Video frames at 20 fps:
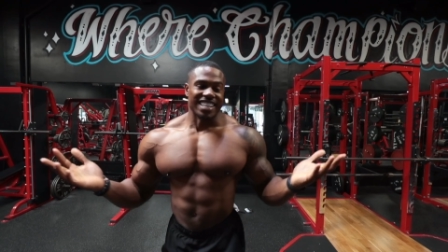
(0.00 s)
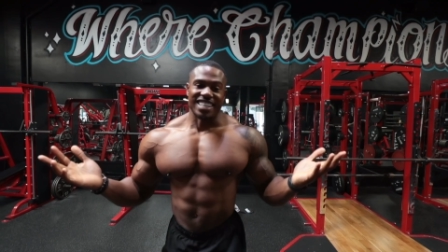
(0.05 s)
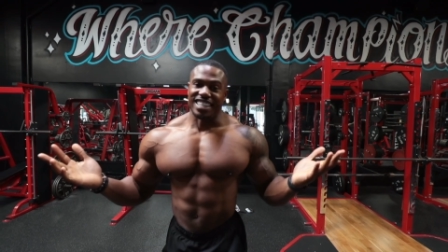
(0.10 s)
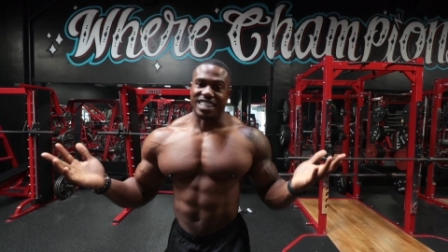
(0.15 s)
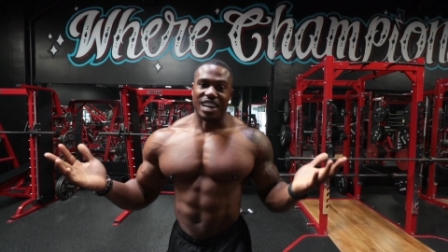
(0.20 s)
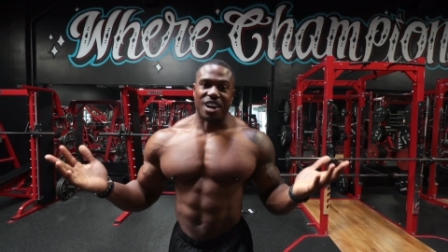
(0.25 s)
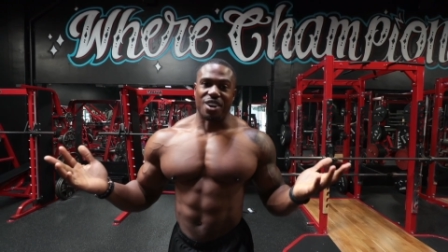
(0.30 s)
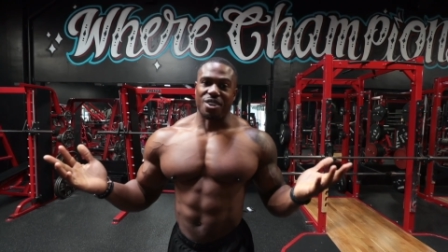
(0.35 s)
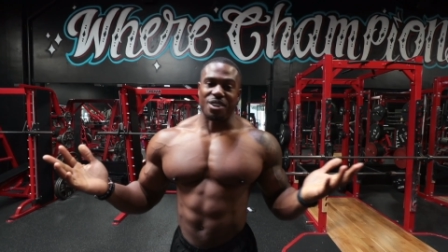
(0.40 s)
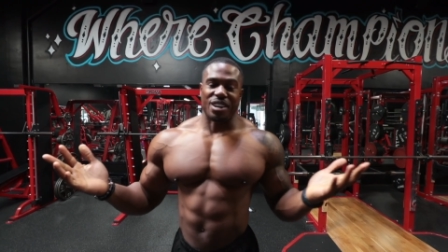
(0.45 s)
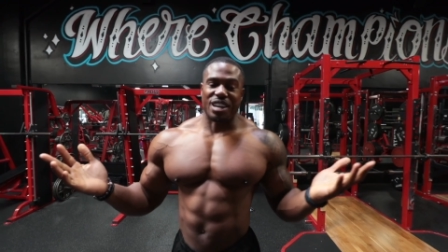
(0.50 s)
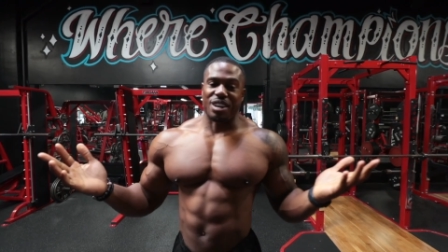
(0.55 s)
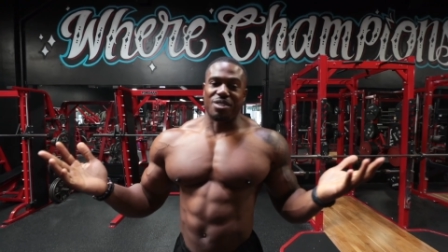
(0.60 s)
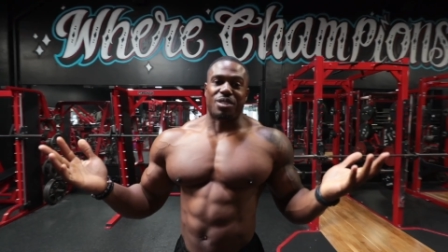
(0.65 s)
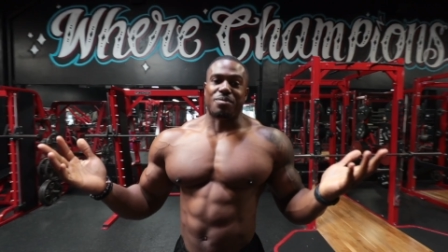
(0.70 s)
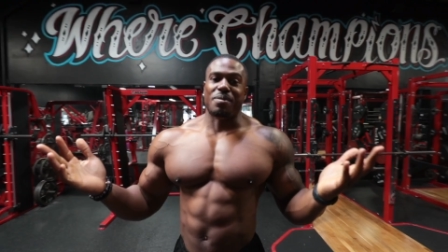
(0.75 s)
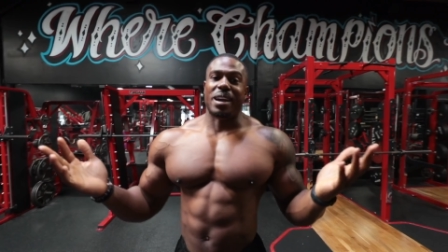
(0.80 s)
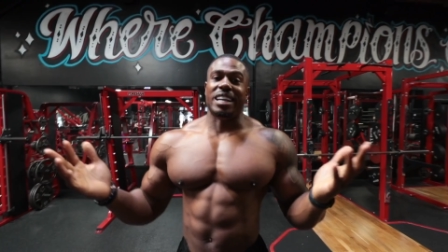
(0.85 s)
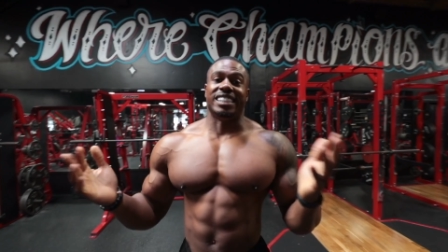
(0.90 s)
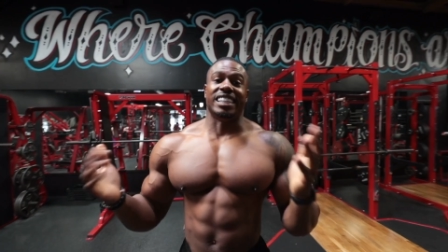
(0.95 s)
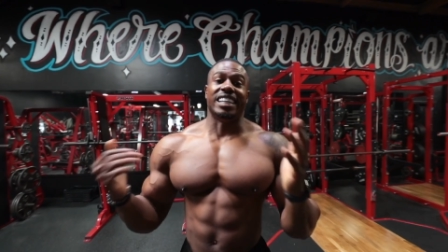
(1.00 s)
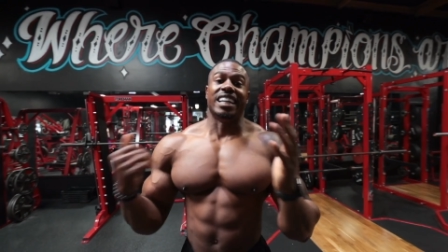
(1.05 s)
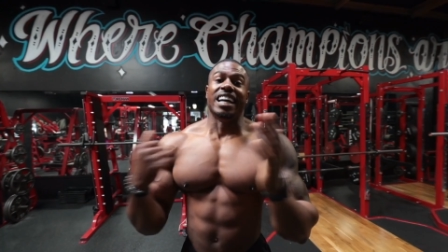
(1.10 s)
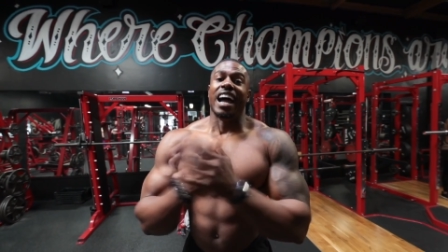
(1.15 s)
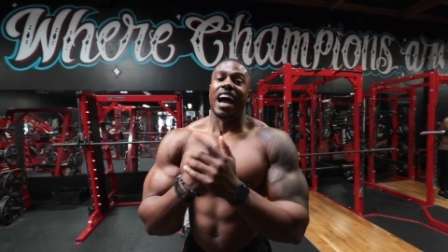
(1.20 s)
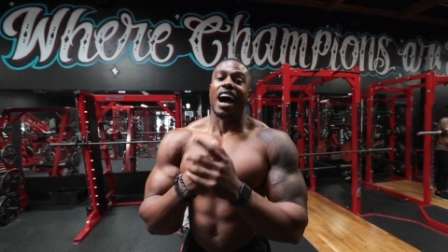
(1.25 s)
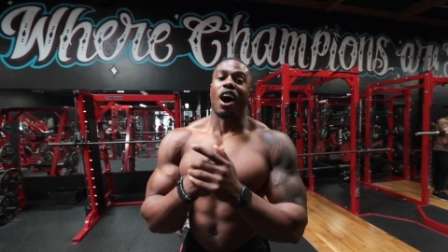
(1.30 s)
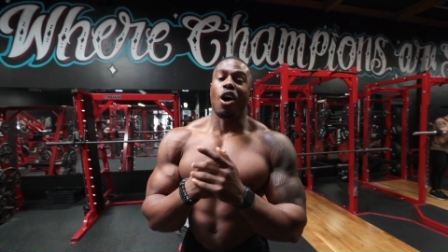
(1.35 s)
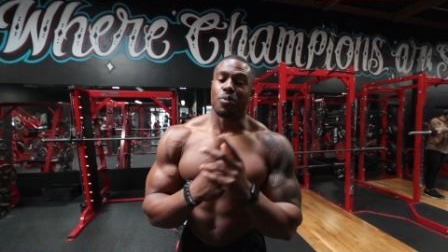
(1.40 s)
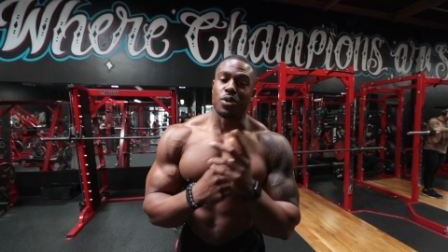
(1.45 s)
You know, it was amazing.
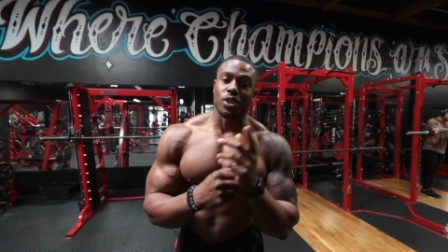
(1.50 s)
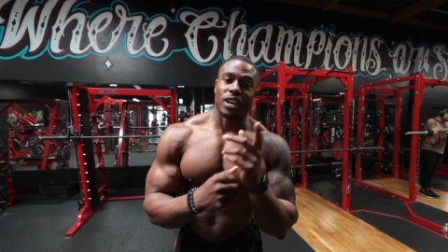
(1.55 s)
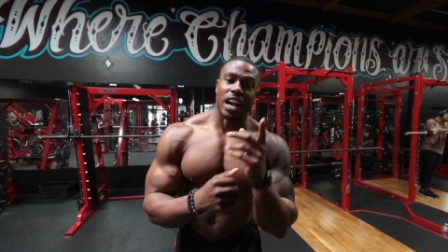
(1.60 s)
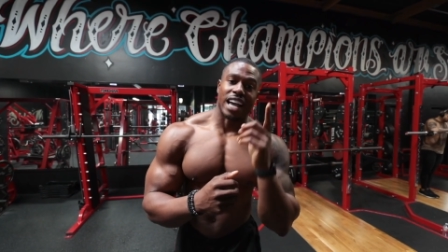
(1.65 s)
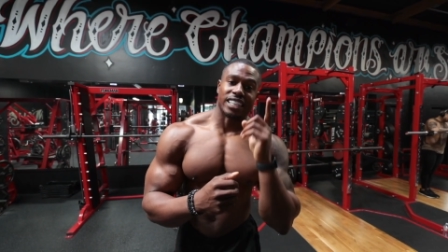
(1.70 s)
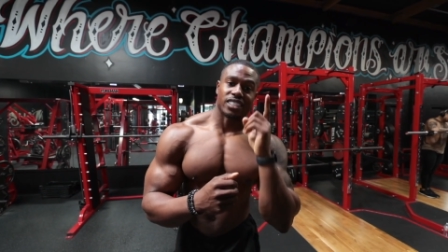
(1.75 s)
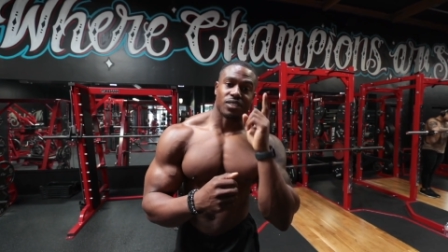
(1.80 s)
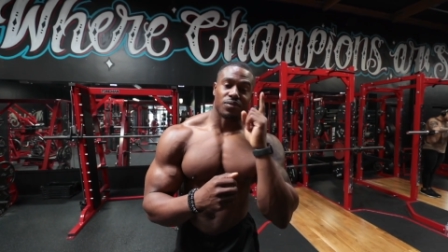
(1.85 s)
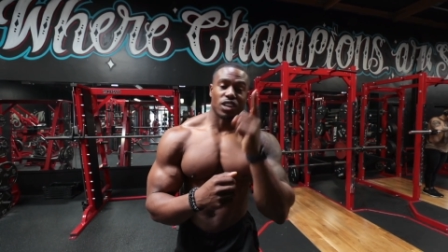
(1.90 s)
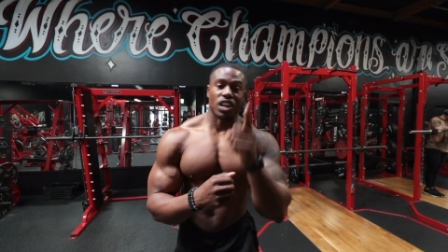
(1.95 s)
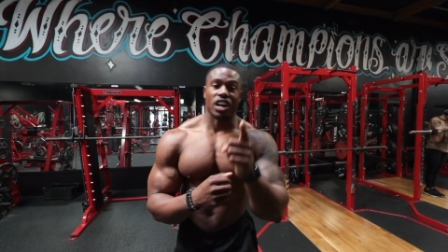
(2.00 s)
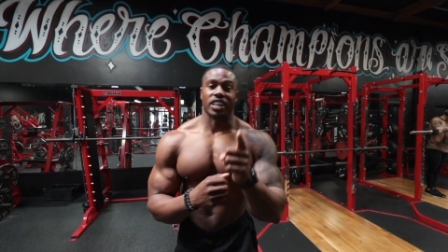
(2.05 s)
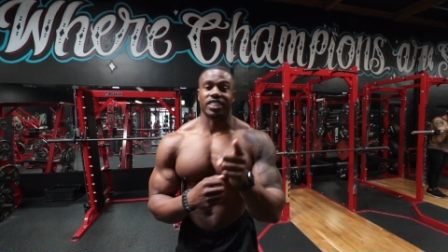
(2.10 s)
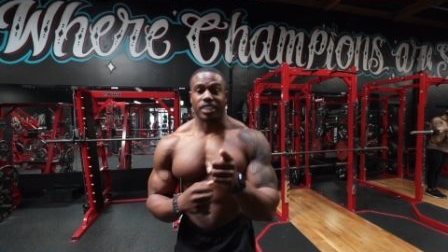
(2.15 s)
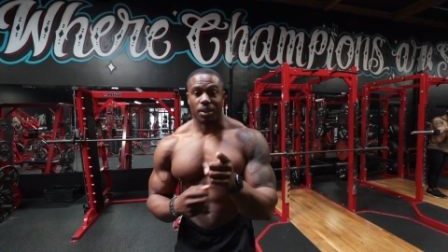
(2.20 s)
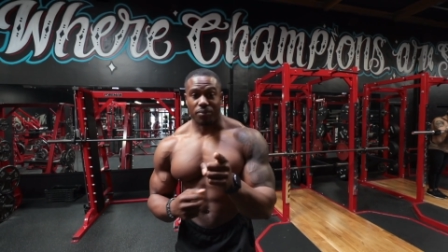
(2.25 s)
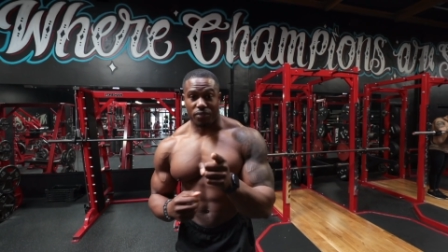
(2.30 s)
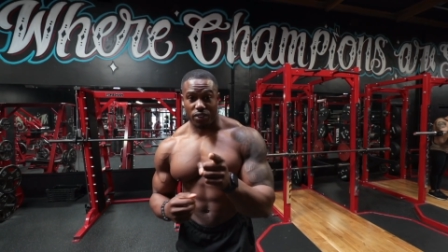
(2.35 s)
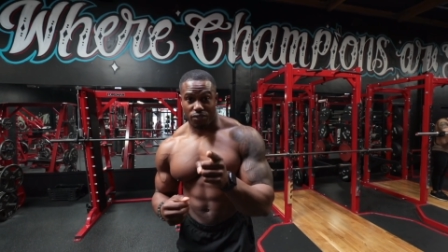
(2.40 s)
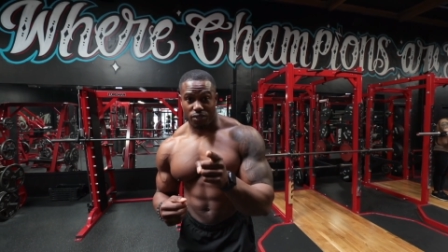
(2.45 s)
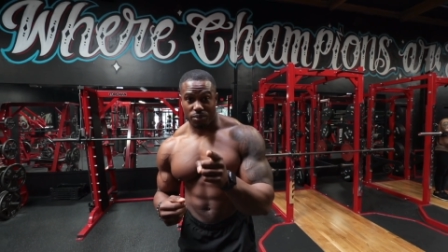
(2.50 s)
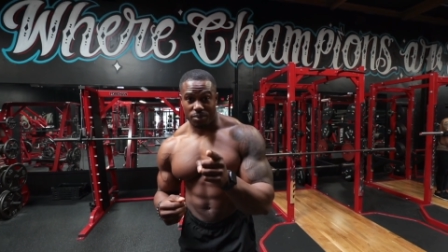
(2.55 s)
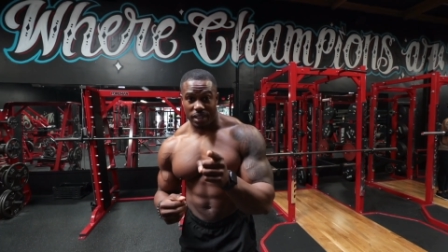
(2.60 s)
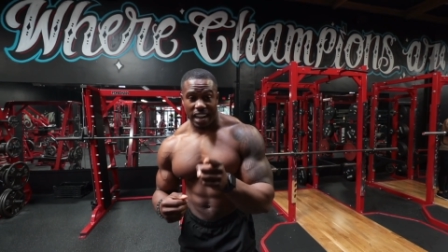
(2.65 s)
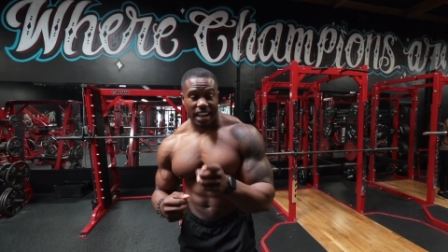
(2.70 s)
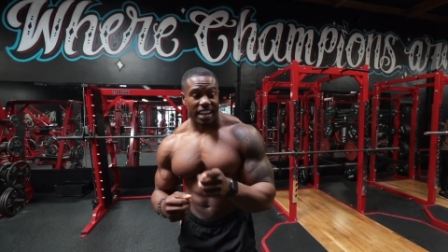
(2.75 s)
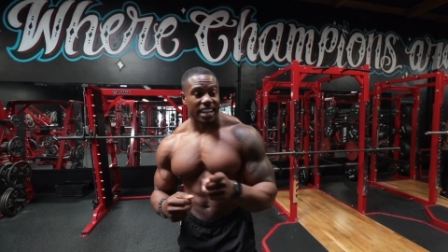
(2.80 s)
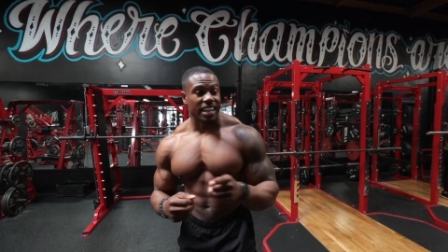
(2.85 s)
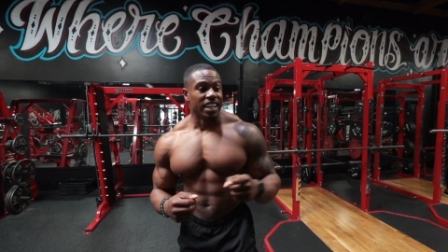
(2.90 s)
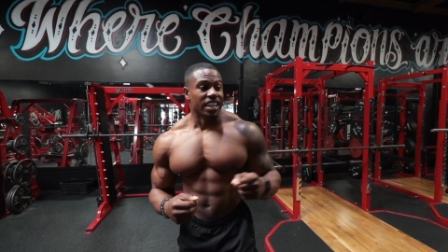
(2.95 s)
I hope you guys have learned something from
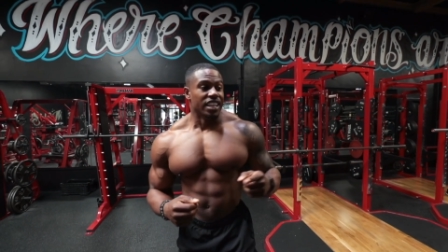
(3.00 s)
that.